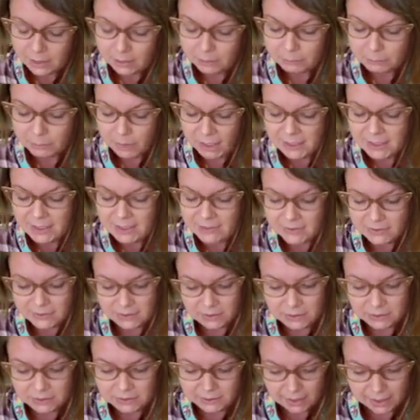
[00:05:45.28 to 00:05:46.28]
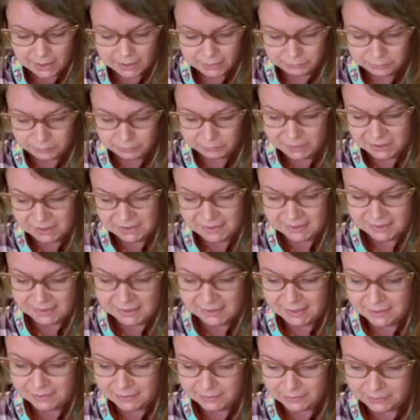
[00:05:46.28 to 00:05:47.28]
Many still died from the
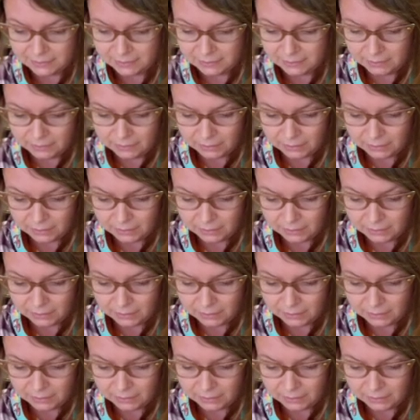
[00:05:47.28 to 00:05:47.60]
disease,